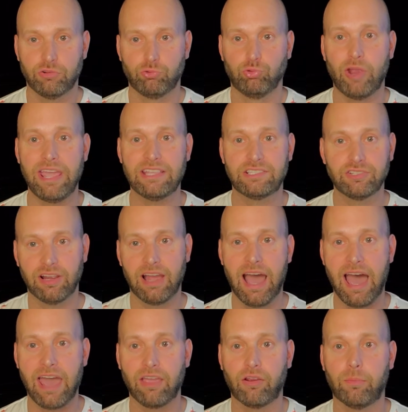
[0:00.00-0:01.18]
rates are
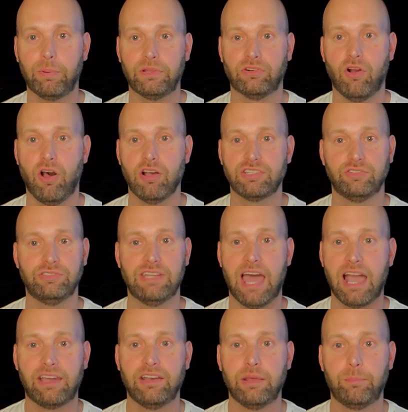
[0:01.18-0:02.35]
higher, but they're also
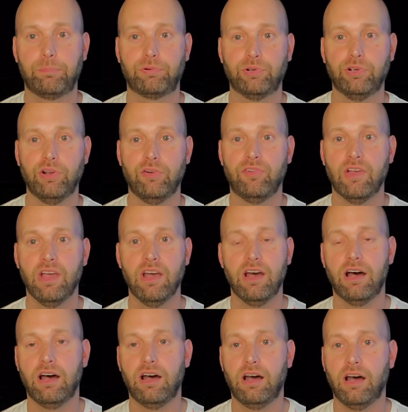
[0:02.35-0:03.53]
not going to improve, uh,
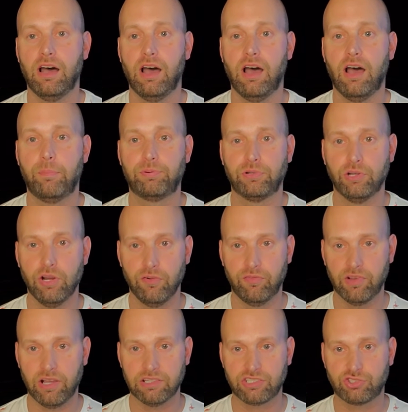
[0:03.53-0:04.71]
uh, approve
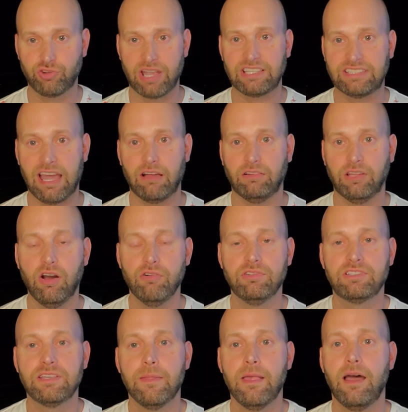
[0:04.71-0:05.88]
uh, stretched out
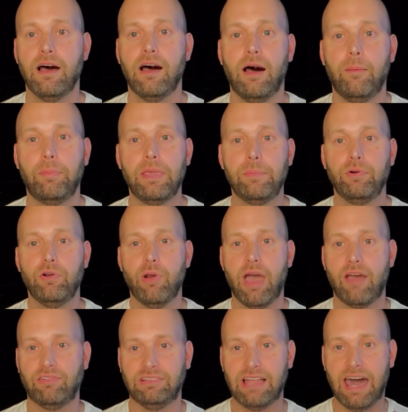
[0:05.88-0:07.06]
loans. Um, people who
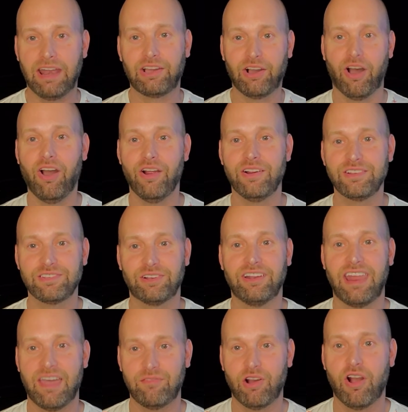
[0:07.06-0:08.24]
have a lot of cars are going
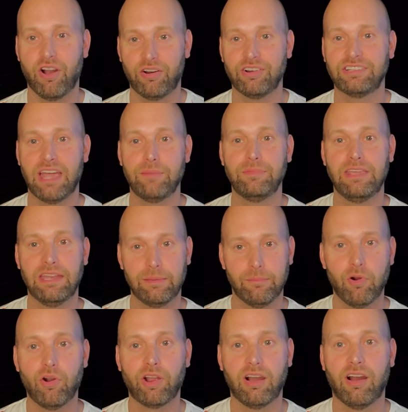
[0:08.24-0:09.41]
to have a harder time getting
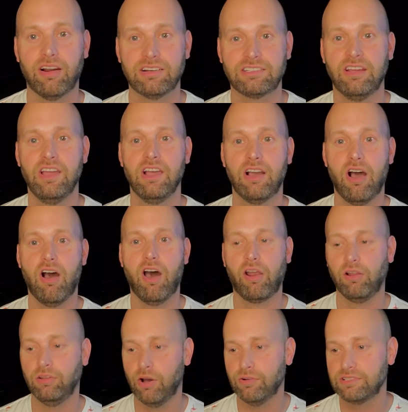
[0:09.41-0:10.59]
more cars, uh,
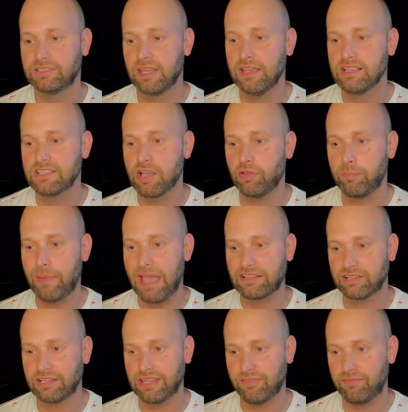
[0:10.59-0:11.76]
auto loans. So the banks are
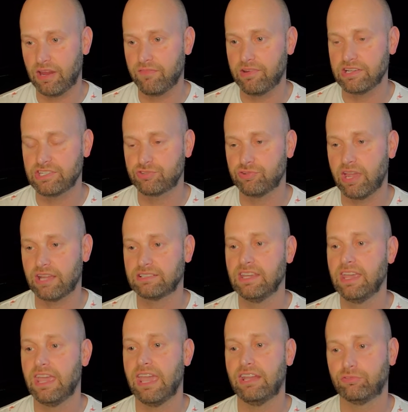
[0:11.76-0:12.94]
going to get very, very strict,
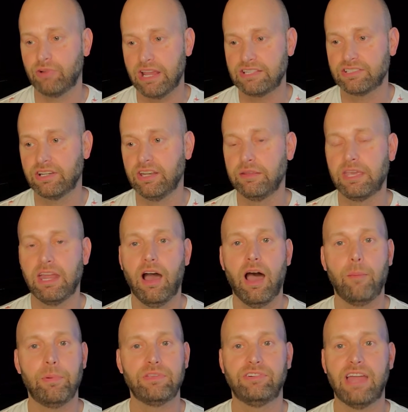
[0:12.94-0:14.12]
and the rates are going to get
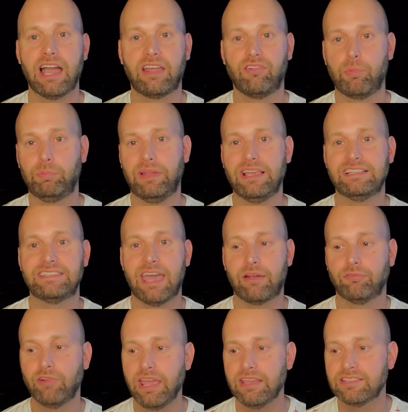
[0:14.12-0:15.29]
up, and you're not going to replace that
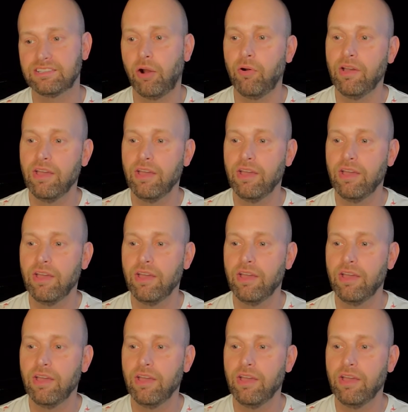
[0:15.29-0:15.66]
rate. So